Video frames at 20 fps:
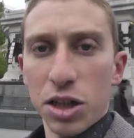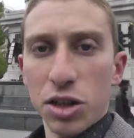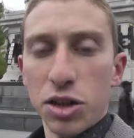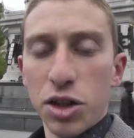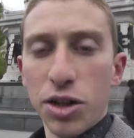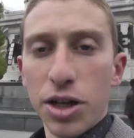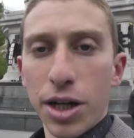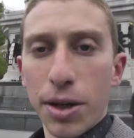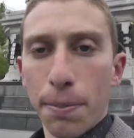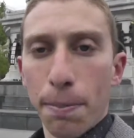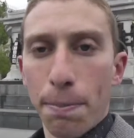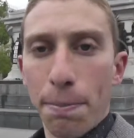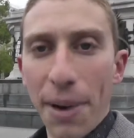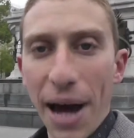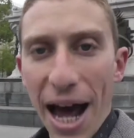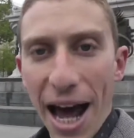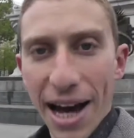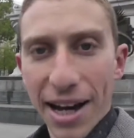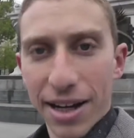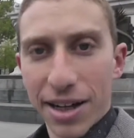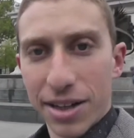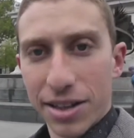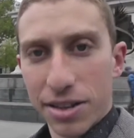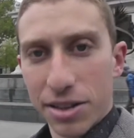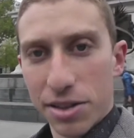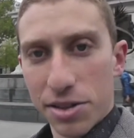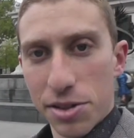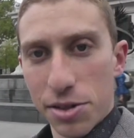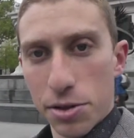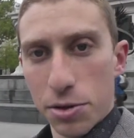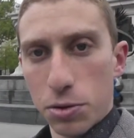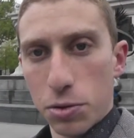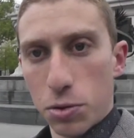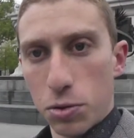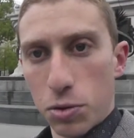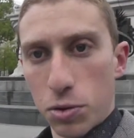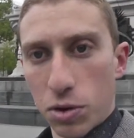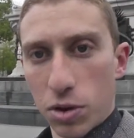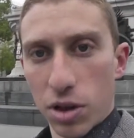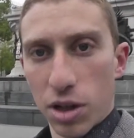Looking back
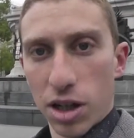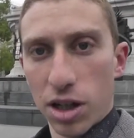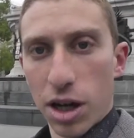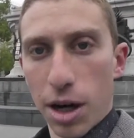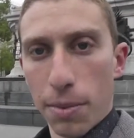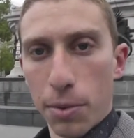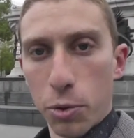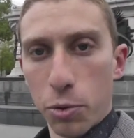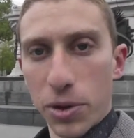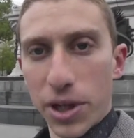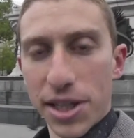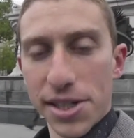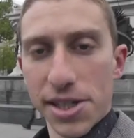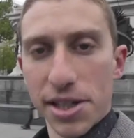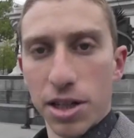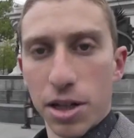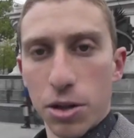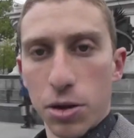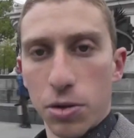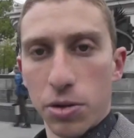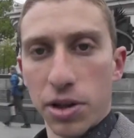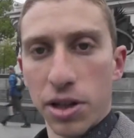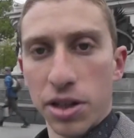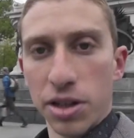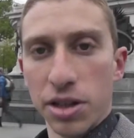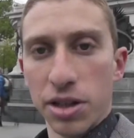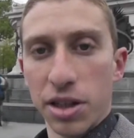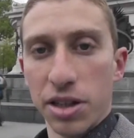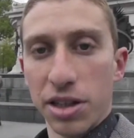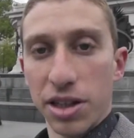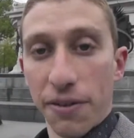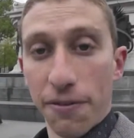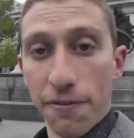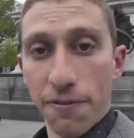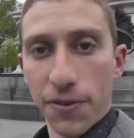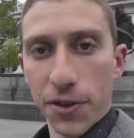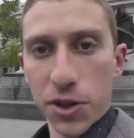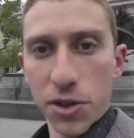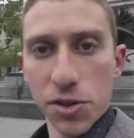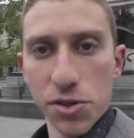to a couple weeks ago in the
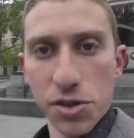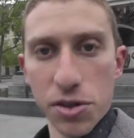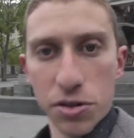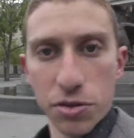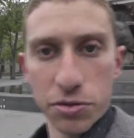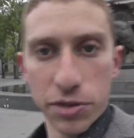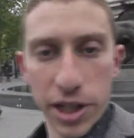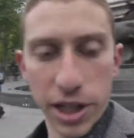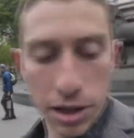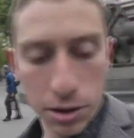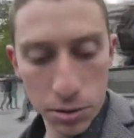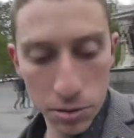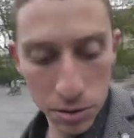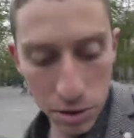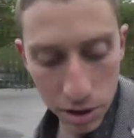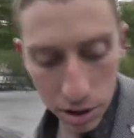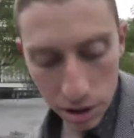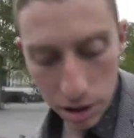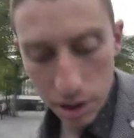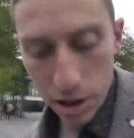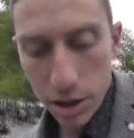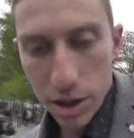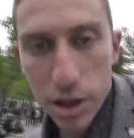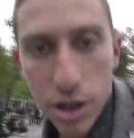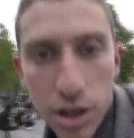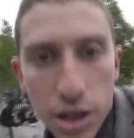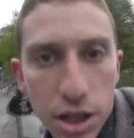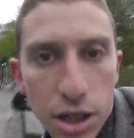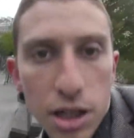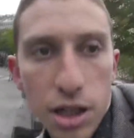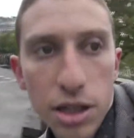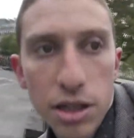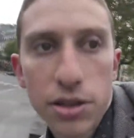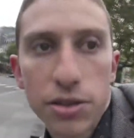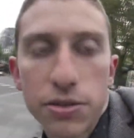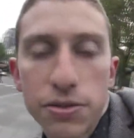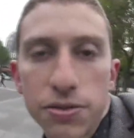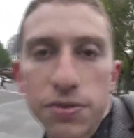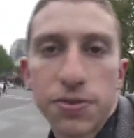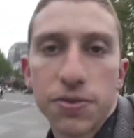first round
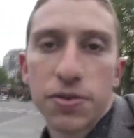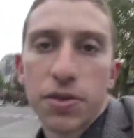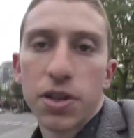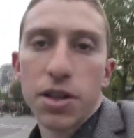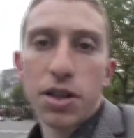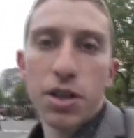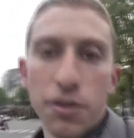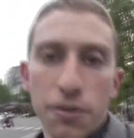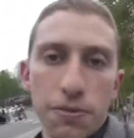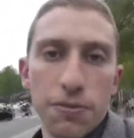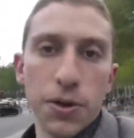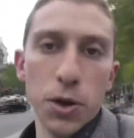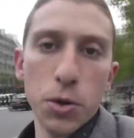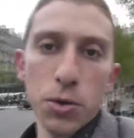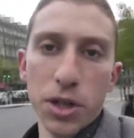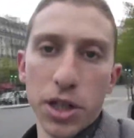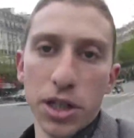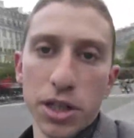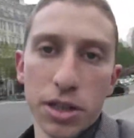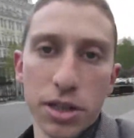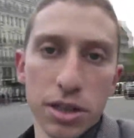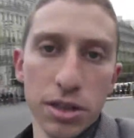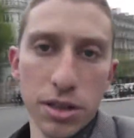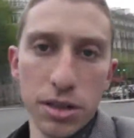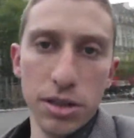of the voting,